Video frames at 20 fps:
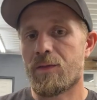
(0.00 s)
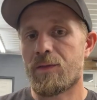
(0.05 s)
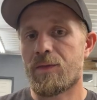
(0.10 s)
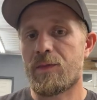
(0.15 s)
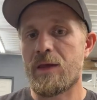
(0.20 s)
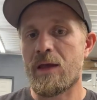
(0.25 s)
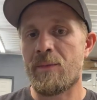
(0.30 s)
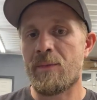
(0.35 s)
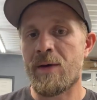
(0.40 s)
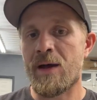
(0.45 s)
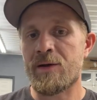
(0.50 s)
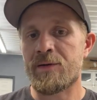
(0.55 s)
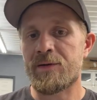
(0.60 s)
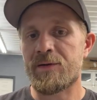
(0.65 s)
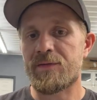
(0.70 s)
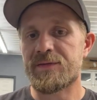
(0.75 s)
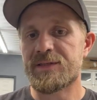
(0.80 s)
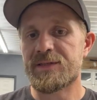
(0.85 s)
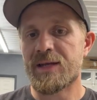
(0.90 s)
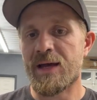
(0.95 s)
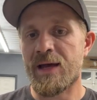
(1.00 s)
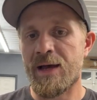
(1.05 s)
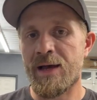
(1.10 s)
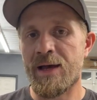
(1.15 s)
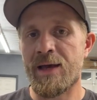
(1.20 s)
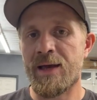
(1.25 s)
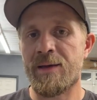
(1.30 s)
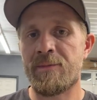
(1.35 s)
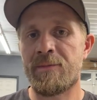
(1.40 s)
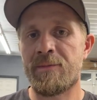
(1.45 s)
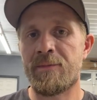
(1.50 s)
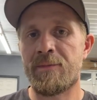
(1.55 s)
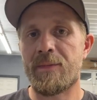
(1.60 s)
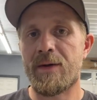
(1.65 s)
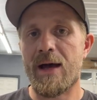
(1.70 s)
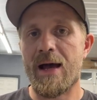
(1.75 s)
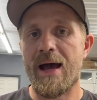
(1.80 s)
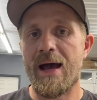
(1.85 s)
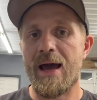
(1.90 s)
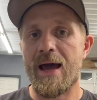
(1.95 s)
The amount of time
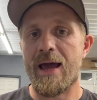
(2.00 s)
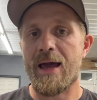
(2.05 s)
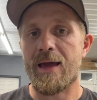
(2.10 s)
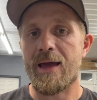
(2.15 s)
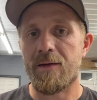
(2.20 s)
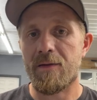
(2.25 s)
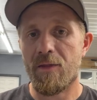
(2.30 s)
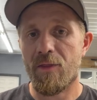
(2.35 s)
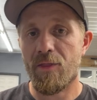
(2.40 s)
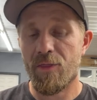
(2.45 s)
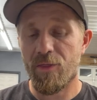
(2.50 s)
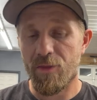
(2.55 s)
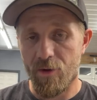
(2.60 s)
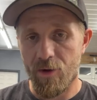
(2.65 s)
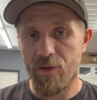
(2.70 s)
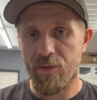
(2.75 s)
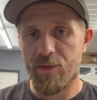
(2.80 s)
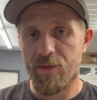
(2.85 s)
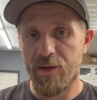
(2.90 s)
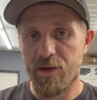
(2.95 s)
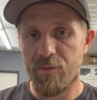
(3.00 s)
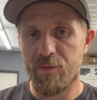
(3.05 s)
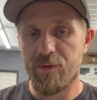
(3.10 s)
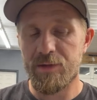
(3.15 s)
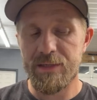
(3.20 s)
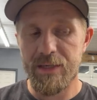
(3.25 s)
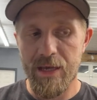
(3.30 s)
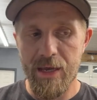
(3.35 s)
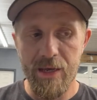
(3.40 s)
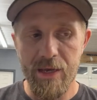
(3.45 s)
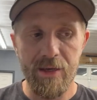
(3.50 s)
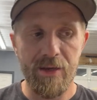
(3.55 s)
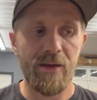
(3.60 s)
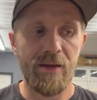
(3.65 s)
I thought that it would take,